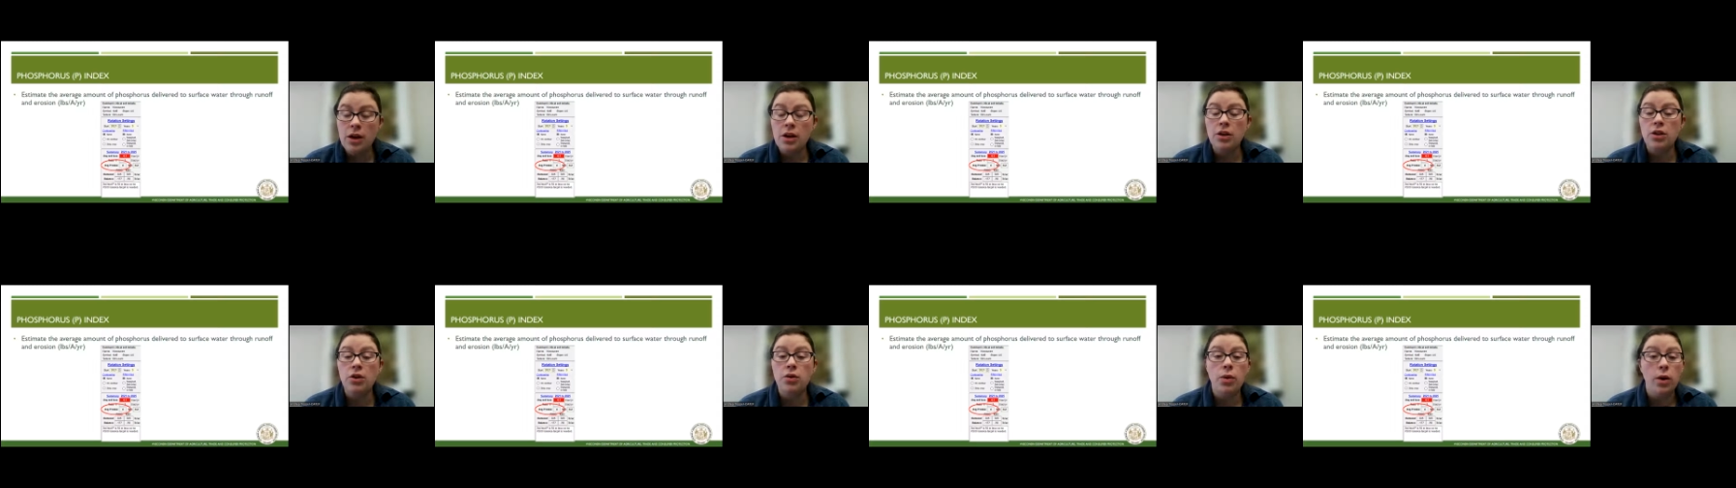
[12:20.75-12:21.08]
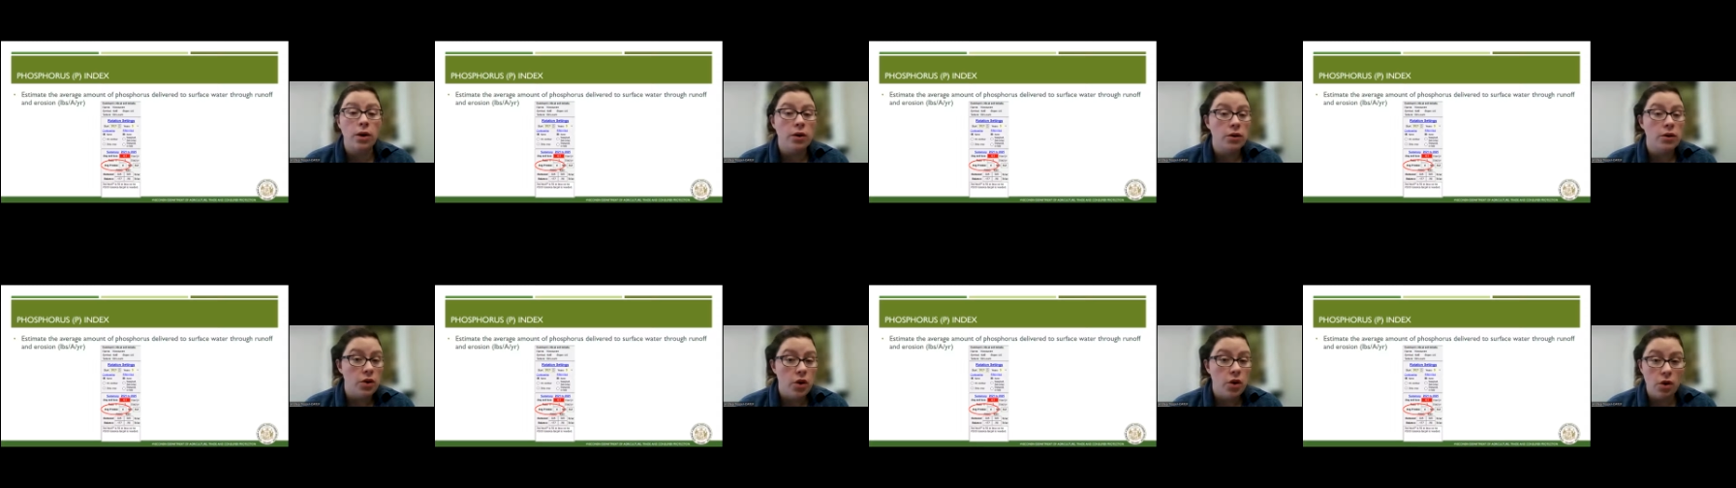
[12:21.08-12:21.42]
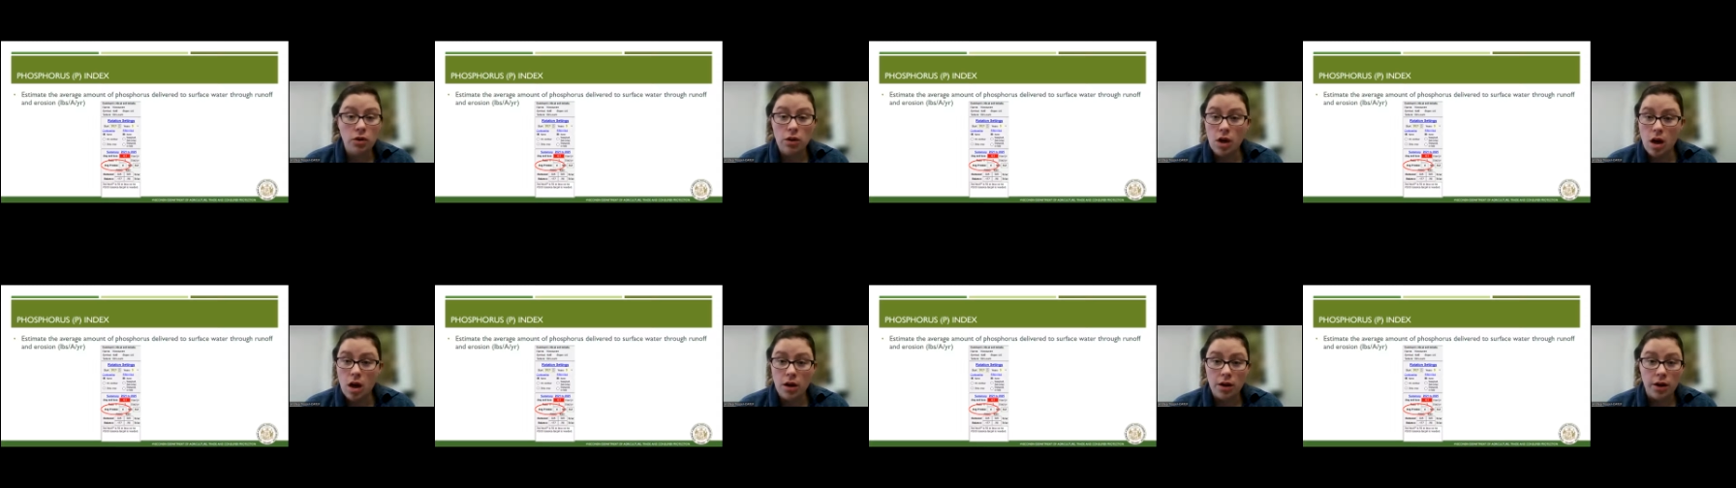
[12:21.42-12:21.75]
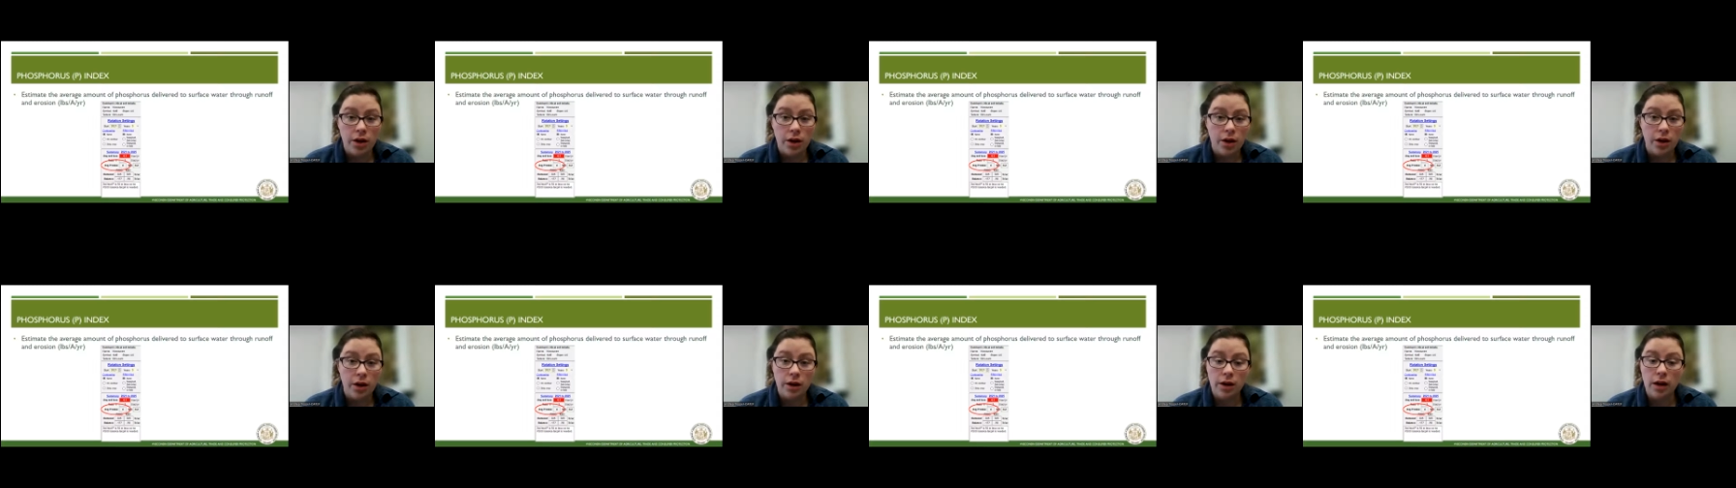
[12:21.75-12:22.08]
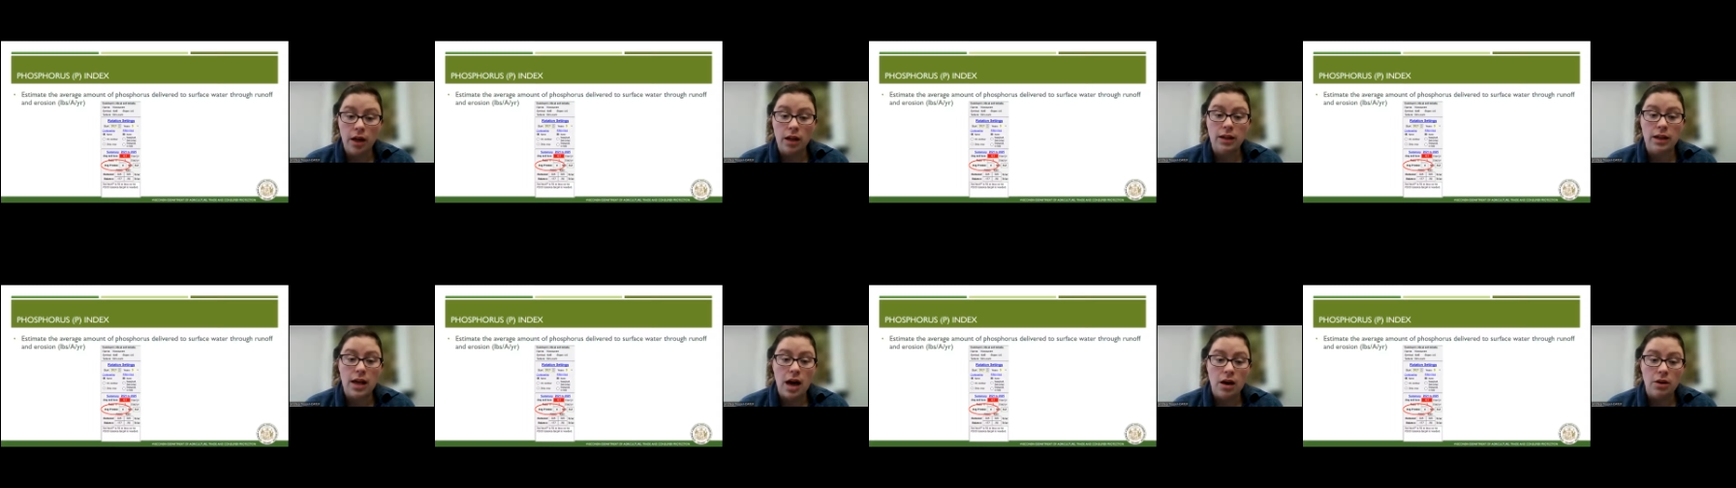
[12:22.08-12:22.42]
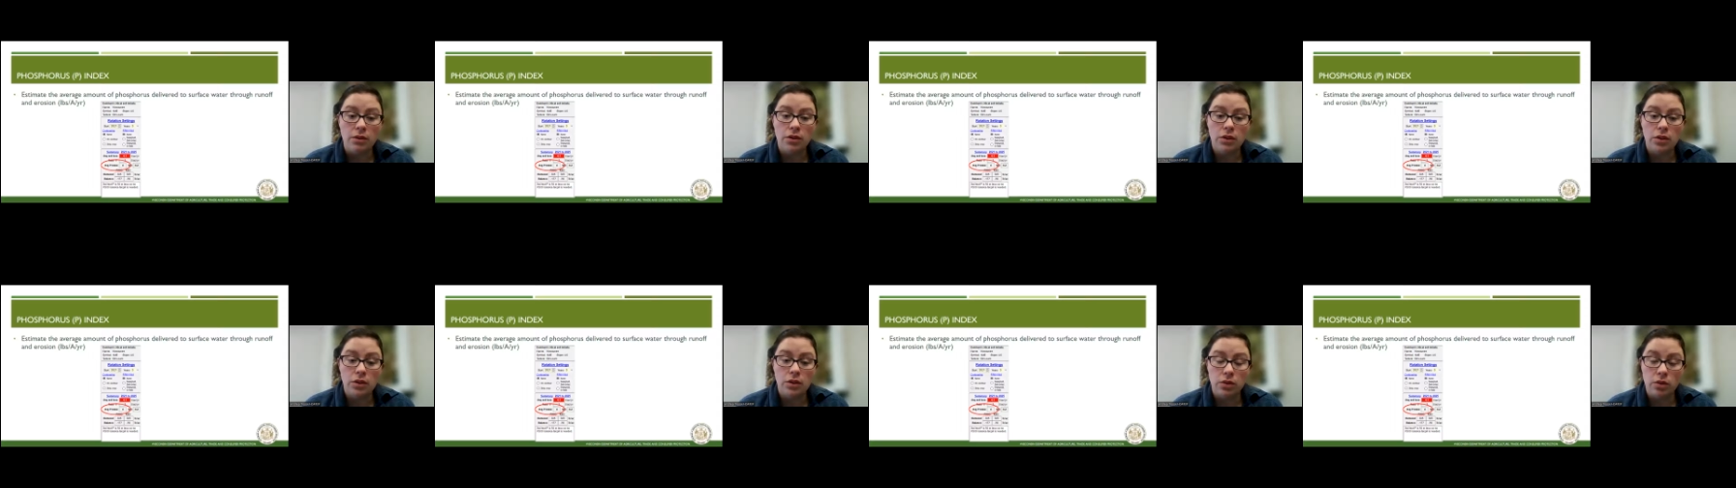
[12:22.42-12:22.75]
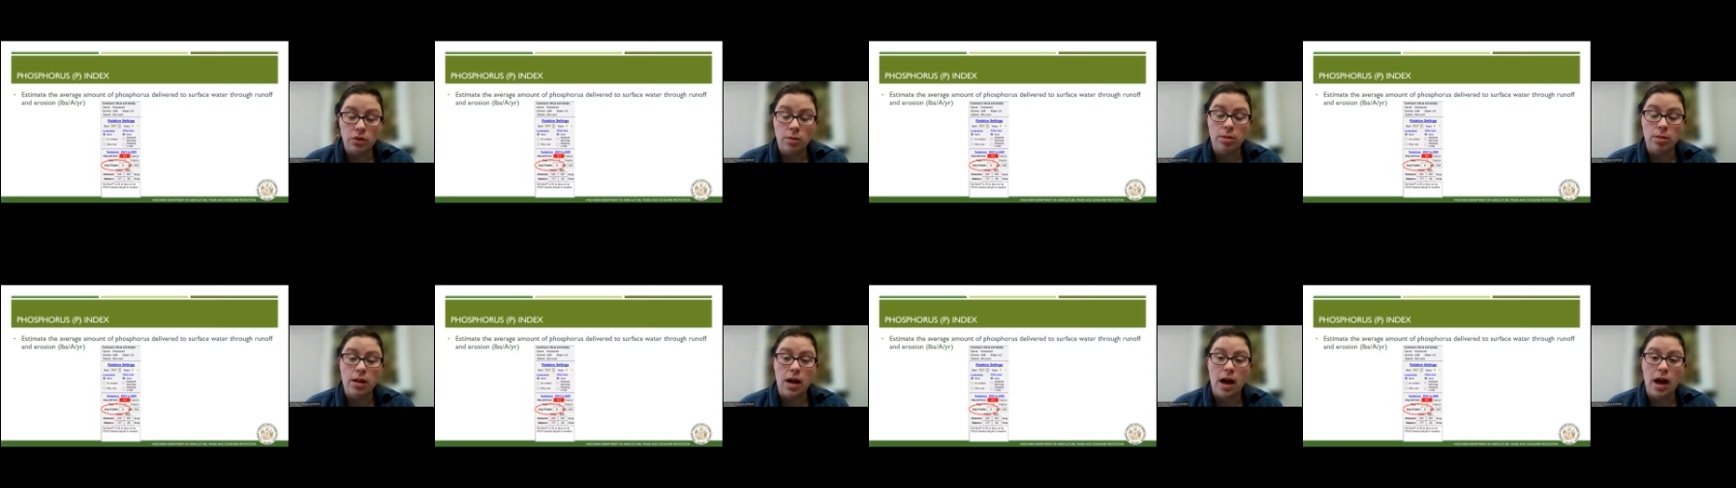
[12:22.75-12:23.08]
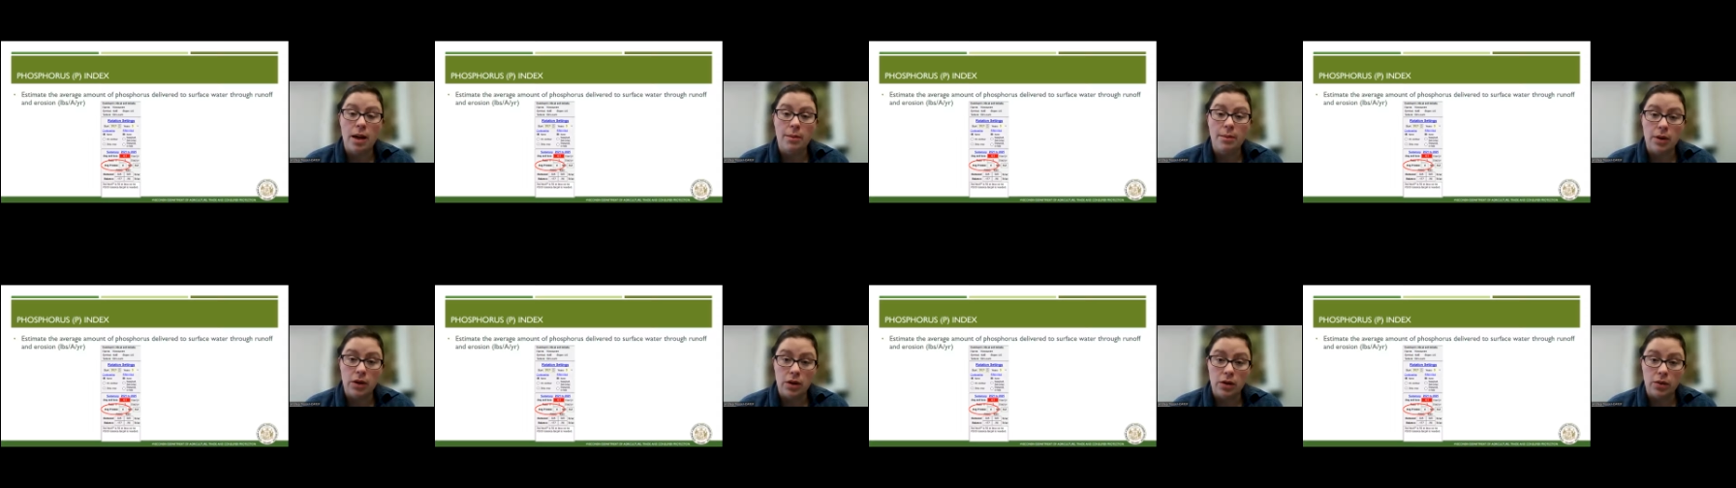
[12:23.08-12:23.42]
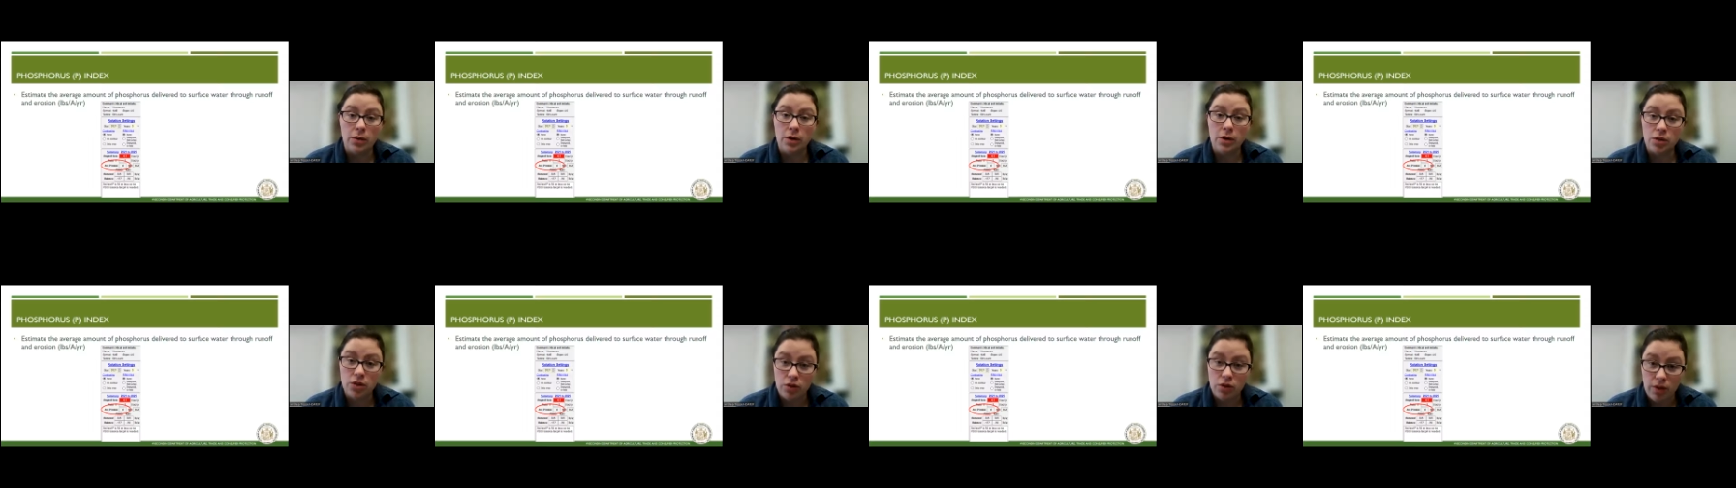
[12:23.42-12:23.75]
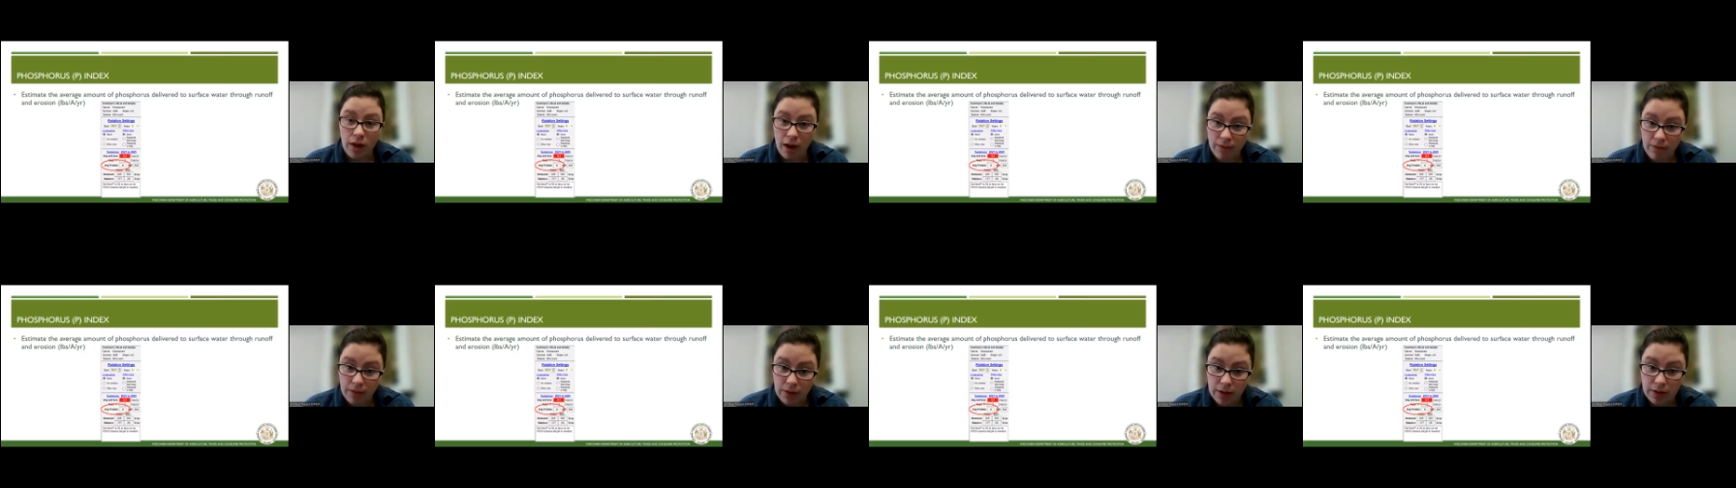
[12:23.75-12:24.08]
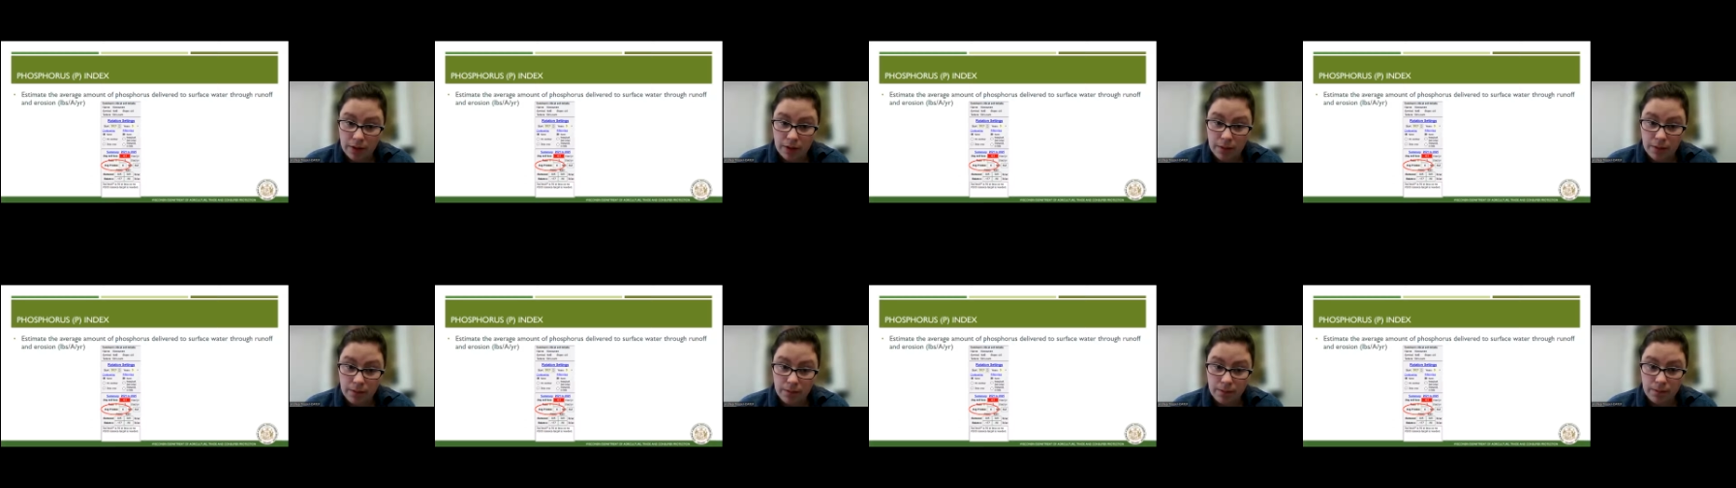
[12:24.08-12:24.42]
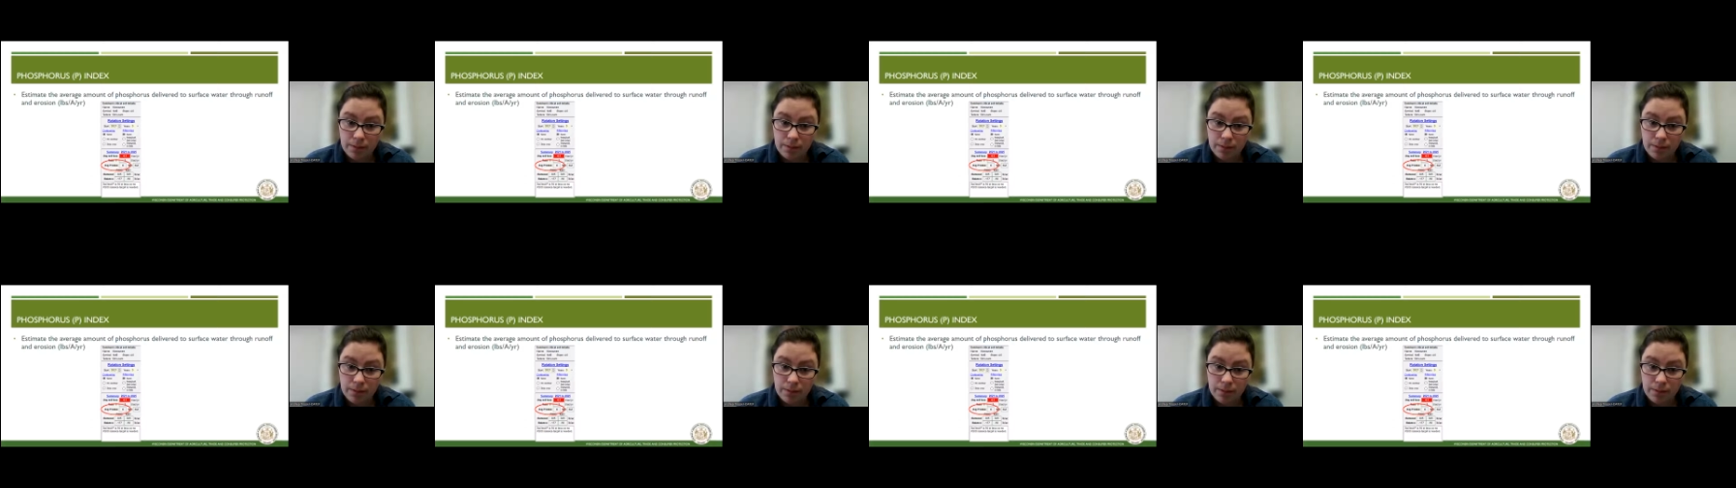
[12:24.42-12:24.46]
you are no longer allowed to apply manure to that field.